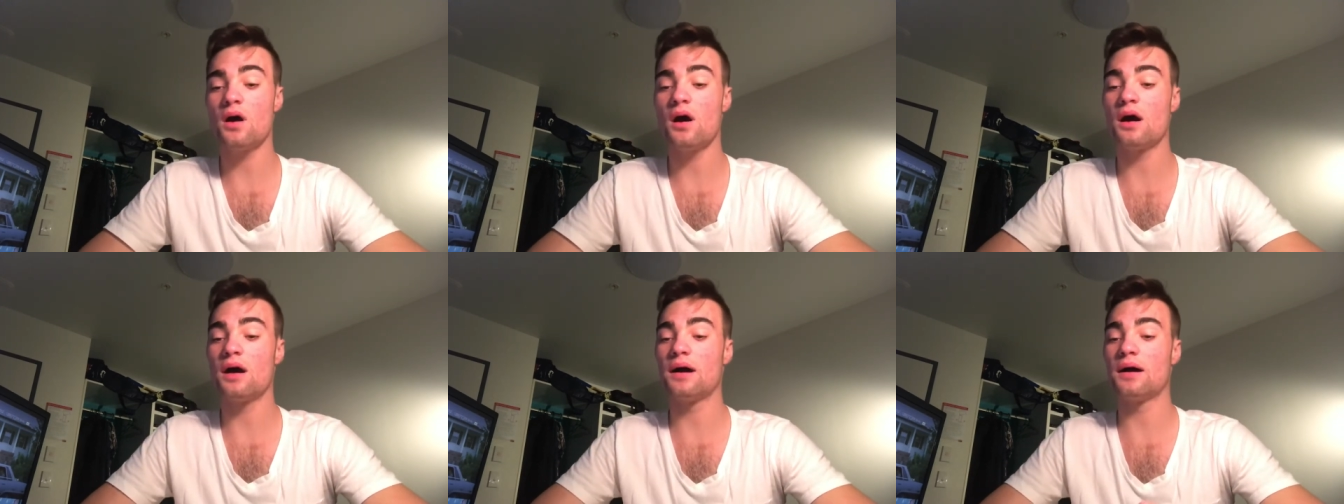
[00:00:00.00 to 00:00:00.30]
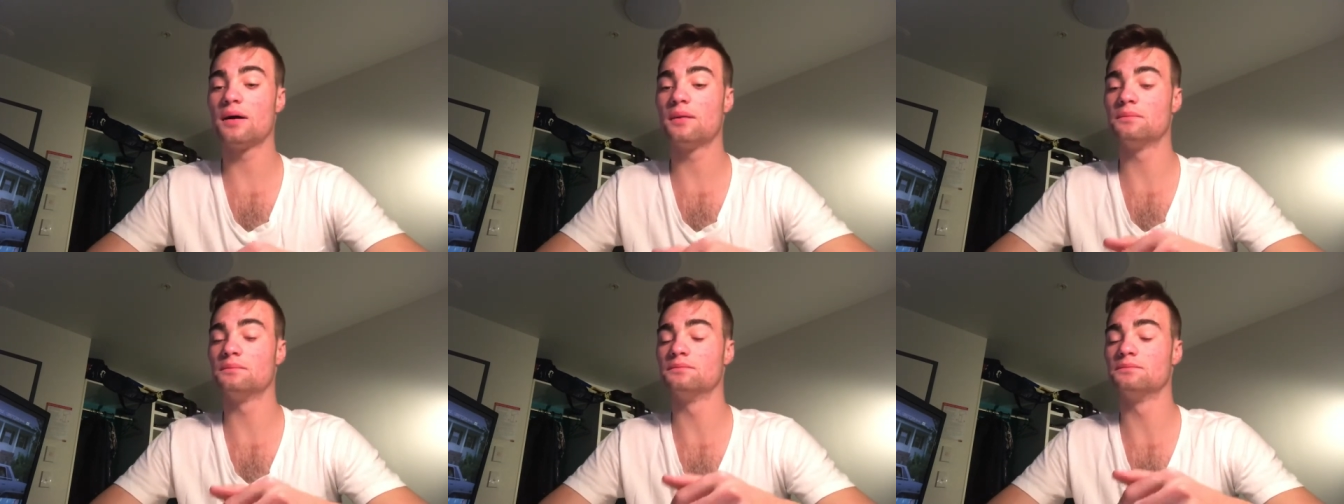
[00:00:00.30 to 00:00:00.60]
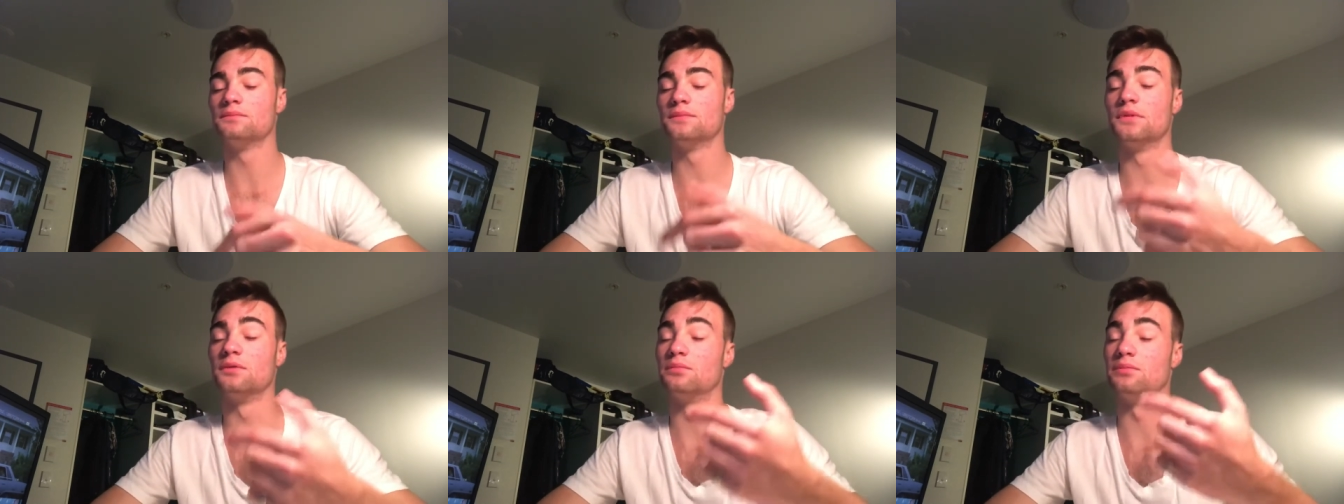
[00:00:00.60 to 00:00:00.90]

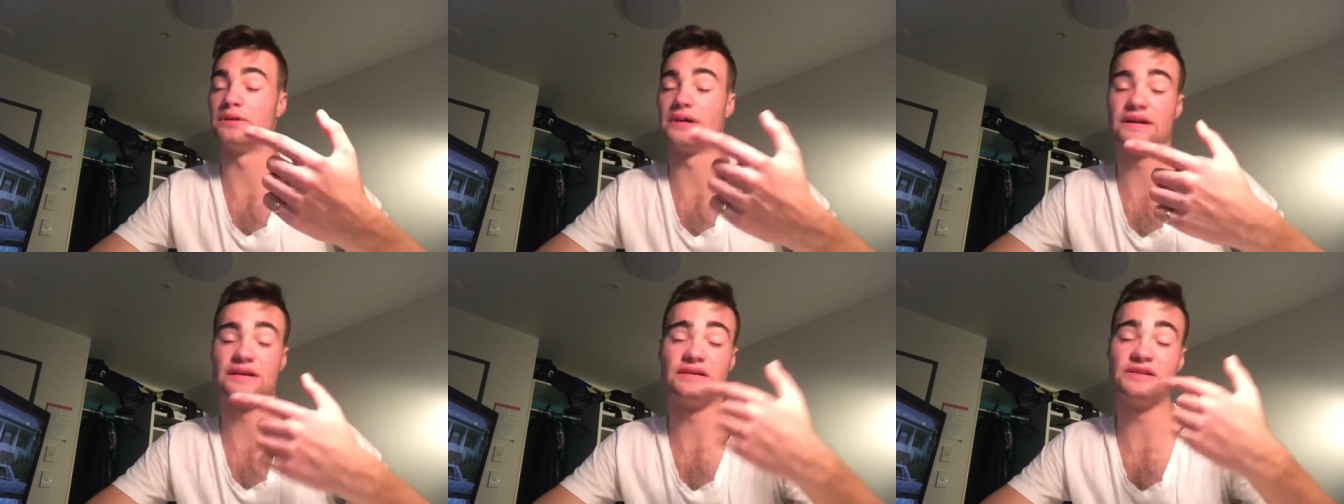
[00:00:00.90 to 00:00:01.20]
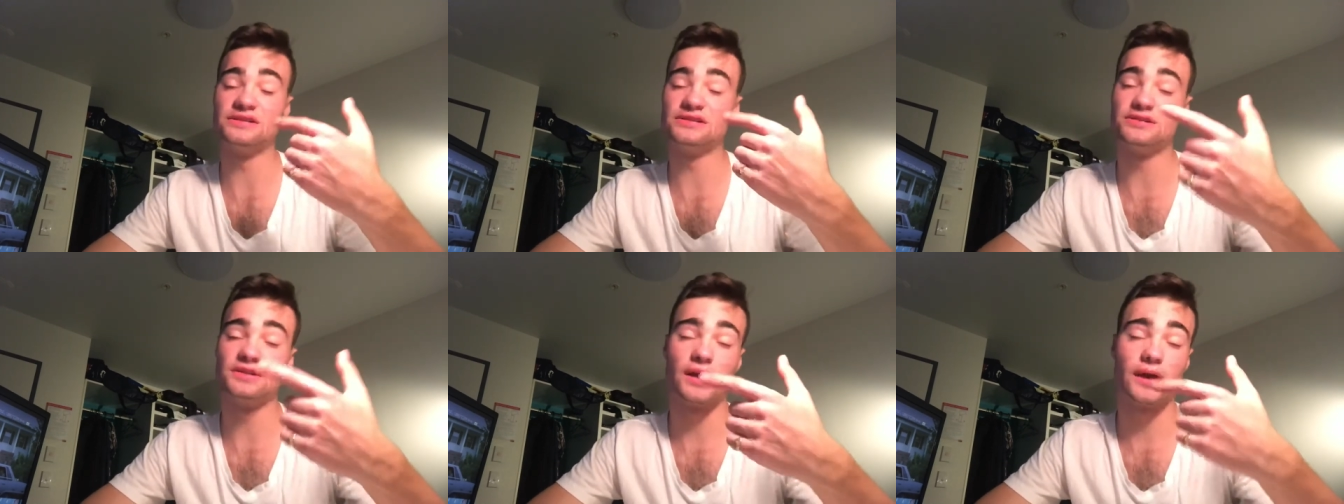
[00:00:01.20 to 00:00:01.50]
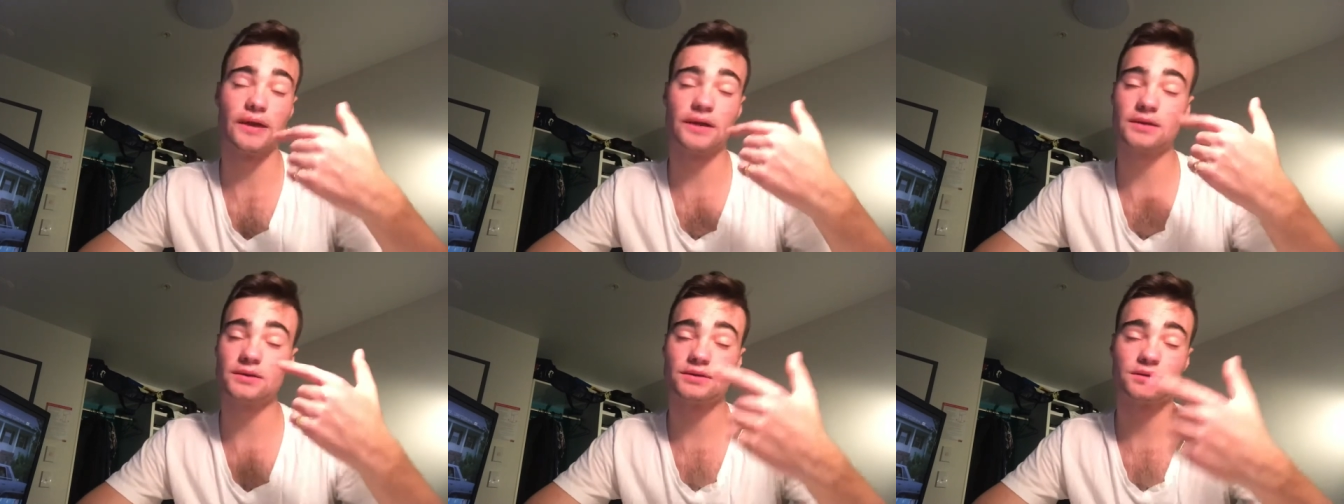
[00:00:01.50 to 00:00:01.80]
Um, my brain is
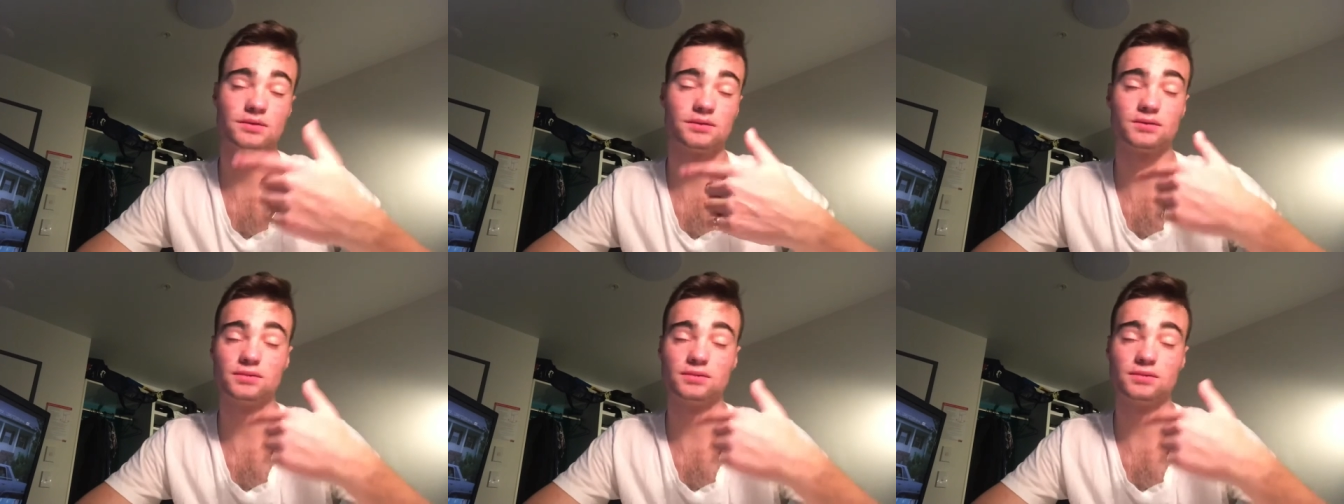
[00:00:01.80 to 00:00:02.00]
like